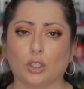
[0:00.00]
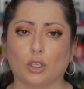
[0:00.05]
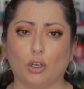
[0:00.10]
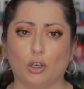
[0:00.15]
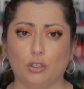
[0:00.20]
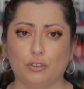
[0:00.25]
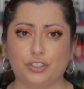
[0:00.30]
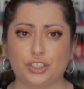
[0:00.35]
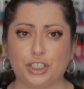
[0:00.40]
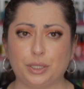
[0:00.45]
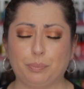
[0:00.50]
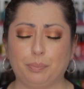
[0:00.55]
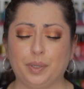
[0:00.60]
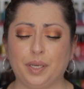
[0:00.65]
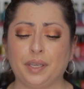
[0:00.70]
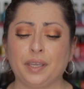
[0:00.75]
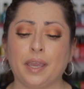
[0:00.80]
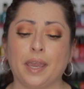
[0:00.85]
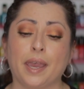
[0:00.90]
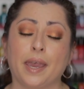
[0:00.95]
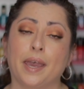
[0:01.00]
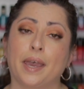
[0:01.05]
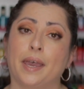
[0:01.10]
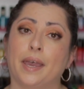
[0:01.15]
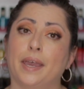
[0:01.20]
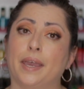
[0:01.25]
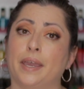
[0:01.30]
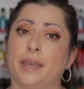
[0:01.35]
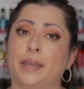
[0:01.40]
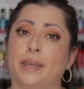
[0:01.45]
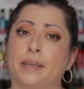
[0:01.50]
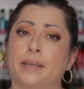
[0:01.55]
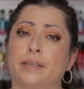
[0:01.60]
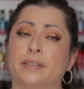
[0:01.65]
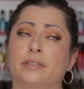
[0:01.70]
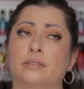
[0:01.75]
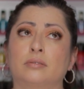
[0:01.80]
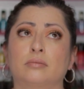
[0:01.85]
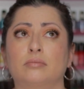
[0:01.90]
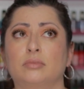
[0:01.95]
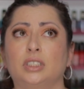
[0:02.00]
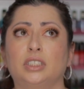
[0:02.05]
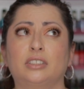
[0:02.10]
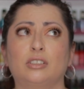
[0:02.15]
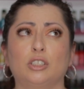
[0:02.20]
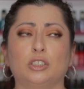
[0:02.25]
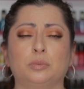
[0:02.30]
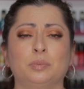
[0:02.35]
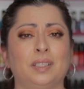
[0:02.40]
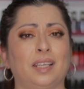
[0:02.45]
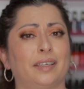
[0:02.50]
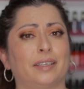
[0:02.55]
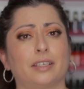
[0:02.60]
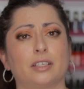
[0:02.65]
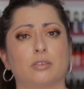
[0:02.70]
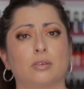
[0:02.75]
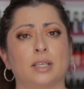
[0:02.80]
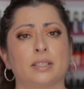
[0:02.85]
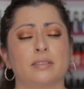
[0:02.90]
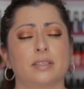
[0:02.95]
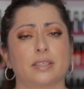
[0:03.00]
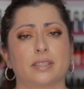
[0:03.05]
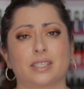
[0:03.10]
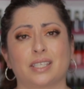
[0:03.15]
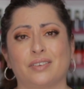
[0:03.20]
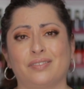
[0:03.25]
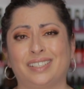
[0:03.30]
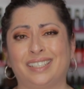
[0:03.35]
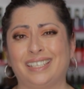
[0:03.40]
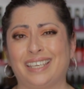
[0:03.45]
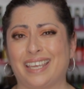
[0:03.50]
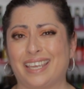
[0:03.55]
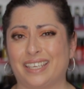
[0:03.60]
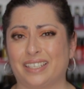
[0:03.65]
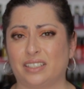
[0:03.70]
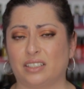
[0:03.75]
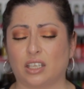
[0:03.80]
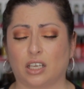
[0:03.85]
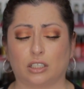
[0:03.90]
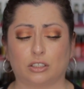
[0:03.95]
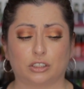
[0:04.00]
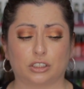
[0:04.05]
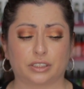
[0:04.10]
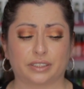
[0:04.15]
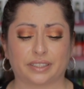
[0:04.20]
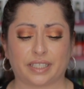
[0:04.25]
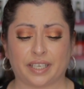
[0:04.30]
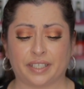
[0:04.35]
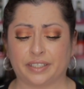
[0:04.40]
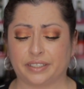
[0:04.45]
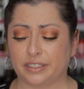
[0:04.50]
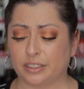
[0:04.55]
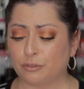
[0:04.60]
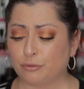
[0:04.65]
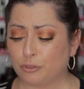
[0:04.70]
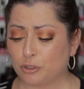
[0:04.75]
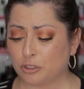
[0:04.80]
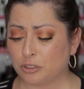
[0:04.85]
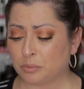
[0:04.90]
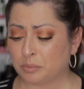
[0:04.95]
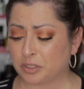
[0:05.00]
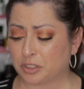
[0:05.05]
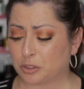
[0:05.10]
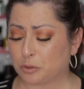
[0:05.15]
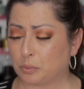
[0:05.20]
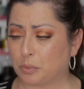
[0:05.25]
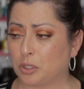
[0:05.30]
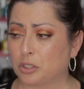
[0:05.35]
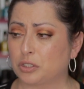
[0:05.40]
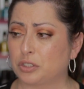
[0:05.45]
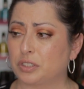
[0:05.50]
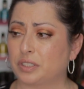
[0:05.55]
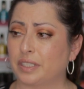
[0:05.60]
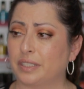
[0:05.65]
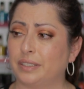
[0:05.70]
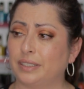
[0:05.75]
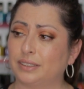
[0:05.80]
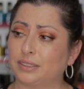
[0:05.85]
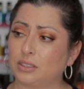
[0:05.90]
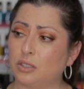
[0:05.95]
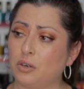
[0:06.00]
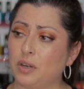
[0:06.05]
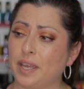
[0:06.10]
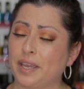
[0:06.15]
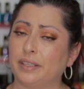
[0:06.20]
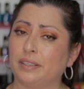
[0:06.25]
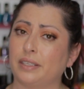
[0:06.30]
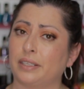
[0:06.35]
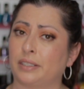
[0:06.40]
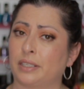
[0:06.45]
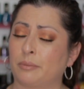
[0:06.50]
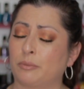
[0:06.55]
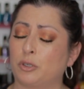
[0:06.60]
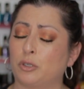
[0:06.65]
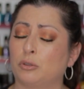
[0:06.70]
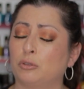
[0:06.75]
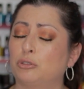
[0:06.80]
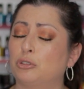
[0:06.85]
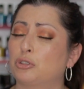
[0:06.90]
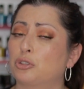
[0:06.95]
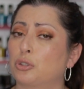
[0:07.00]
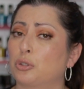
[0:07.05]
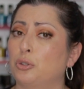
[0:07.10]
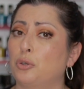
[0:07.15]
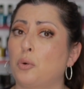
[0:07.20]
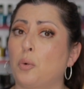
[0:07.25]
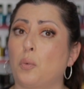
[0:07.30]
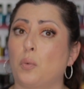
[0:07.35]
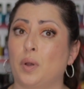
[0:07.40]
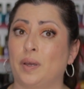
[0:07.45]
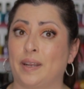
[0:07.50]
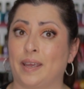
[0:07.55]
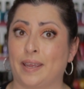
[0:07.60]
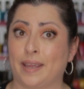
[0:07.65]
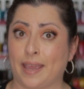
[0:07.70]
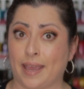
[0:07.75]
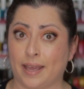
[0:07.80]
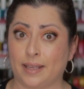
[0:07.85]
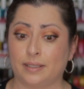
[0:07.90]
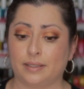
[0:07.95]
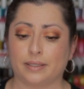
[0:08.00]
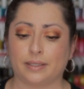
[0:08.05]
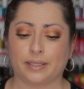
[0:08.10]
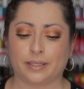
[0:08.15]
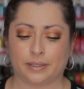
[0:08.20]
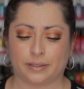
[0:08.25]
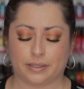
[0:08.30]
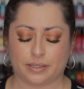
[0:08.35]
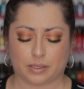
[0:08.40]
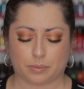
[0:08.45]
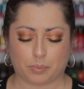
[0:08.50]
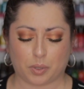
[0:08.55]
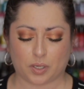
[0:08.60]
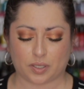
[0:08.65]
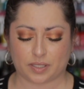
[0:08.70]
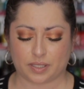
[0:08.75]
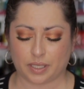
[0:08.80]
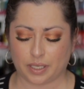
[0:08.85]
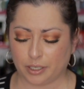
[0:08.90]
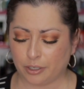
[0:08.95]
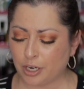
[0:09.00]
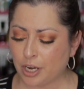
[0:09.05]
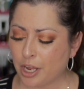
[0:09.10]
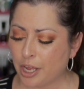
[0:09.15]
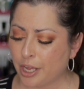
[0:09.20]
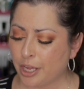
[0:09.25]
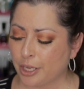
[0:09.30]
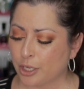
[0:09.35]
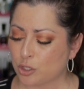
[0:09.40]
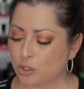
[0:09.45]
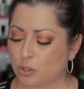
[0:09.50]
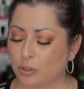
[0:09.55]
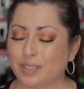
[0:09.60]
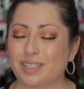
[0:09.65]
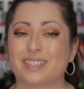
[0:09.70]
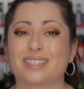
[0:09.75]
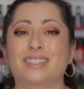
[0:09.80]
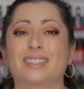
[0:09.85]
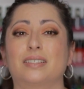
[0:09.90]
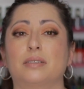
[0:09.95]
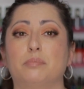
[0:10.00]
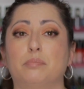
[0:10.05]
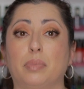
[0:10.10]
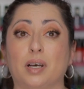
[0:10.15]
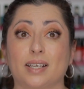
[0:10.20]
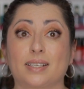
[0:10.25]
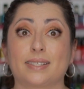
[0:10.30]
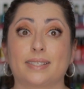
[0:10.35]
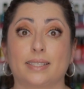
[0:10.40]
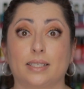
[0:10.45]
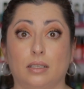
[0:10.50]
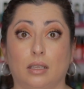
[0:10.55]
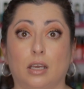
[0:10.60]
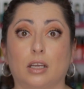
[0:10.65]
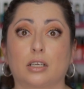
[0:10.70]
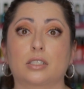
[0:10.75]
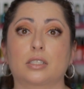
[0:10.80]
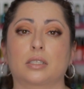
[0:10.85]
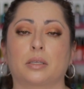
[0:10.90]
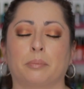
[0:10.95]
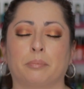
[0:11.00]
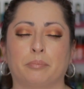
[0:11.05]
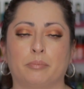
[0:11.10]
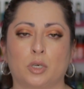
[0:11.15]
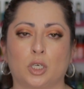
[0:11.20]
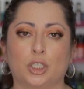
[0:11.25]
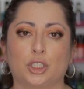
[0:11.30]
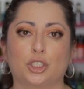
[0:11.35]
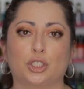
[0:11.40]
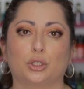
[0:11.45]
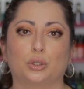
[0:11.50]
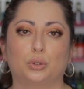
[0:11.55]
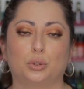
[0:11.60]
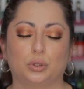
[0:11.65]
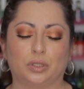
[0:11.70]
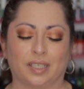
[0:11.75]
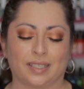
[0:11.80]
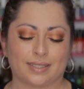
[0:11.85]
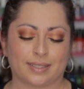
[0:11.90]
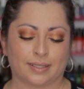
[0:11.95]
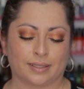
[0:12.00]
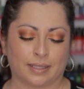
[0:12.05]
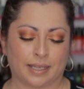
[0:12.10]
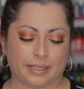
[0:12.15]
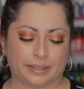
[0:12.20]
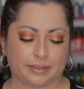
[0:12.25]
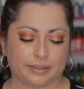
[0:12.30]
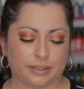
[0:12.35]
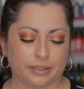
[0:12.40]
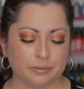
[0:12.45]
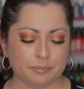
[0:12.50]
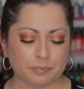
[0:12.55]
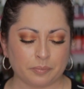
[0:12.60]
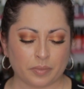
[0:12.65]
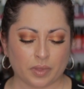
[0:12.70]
of shipping, and it cost me like around $70-80 Canadian for the mystery box. So let's go ahead and I'm going to show you what I had in this box here. So it's the BoxyLuxe March 2019.